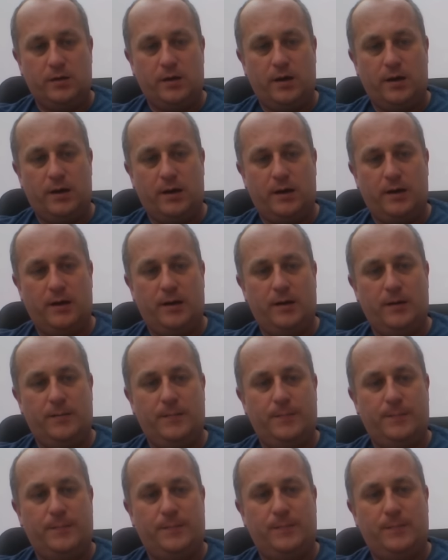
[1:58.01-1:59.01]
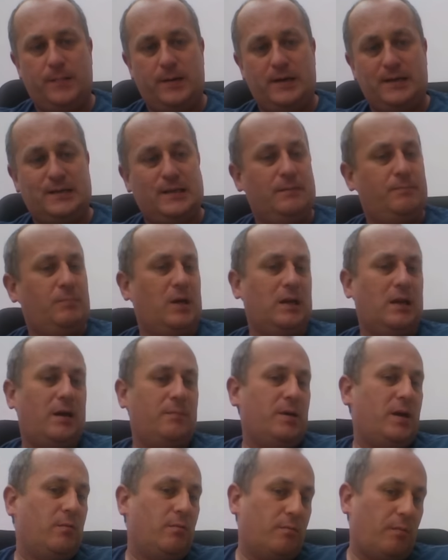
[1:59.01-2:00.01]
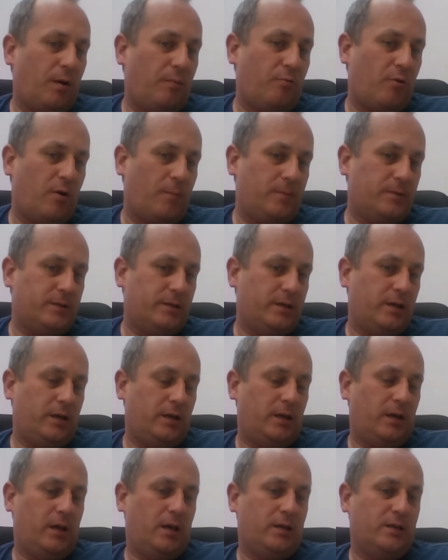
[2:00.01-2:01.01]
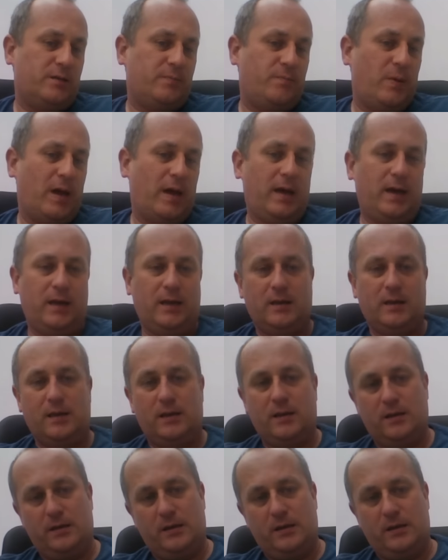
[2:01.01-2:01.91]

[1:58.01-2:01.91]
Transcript: Um, it's a bit like me with my property in Spain.